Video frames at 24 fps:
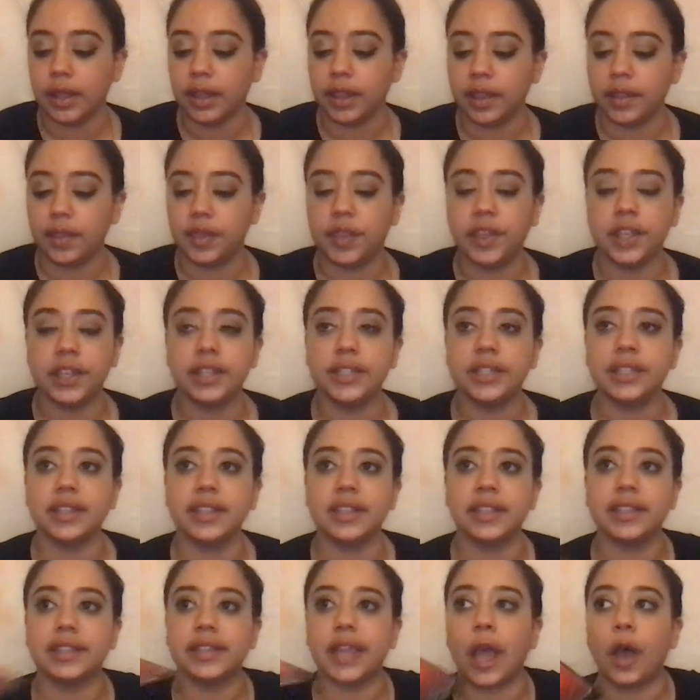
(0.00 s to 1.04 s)
this
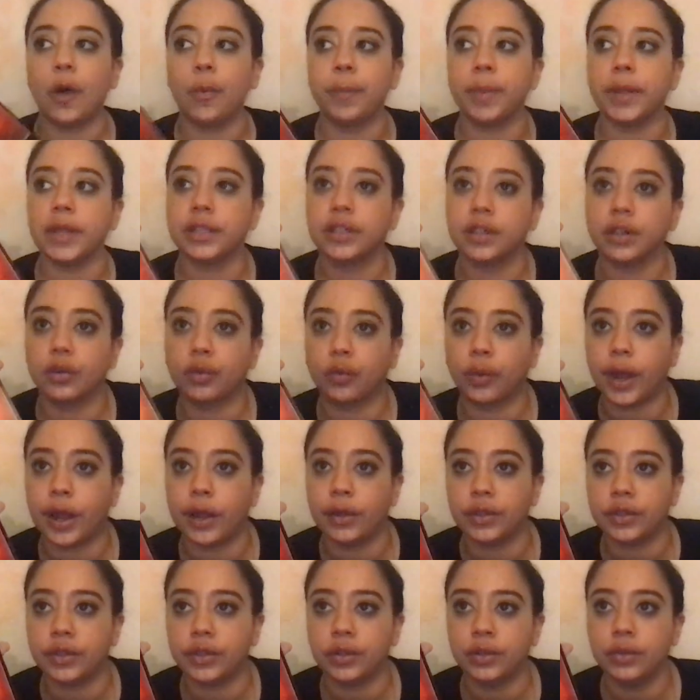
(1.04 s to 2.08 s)
is helping to
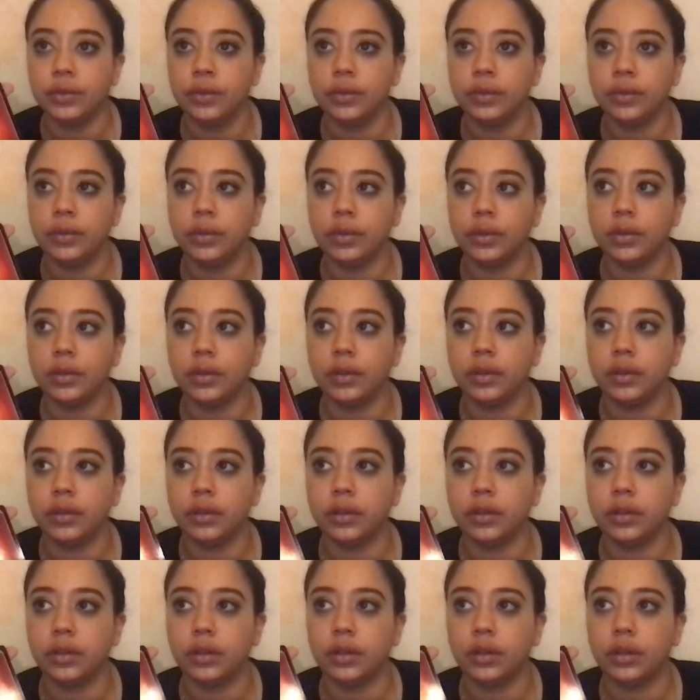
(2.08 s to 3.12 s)
ground you
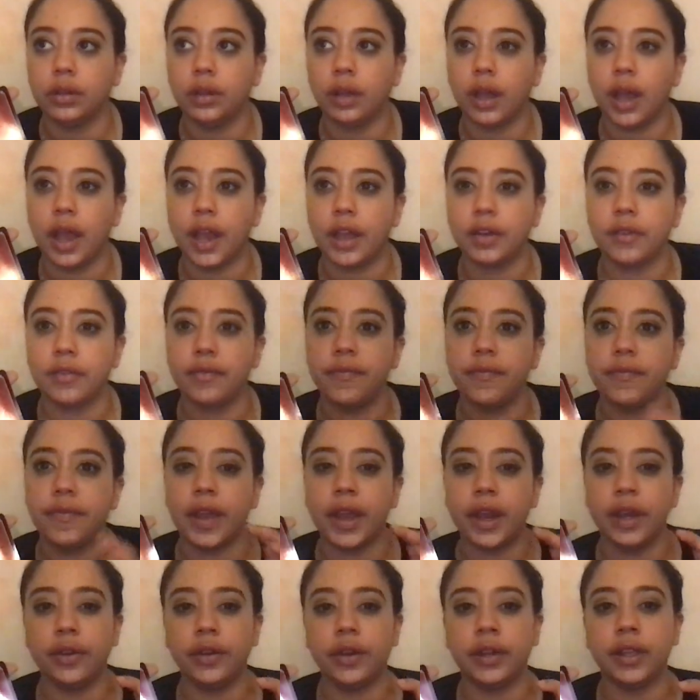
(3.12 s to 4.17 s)
on a
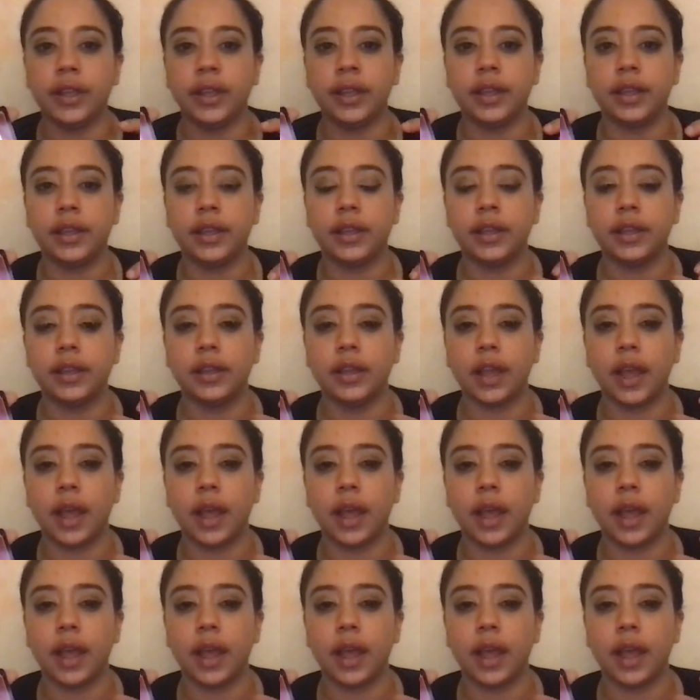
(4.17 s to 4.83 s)
very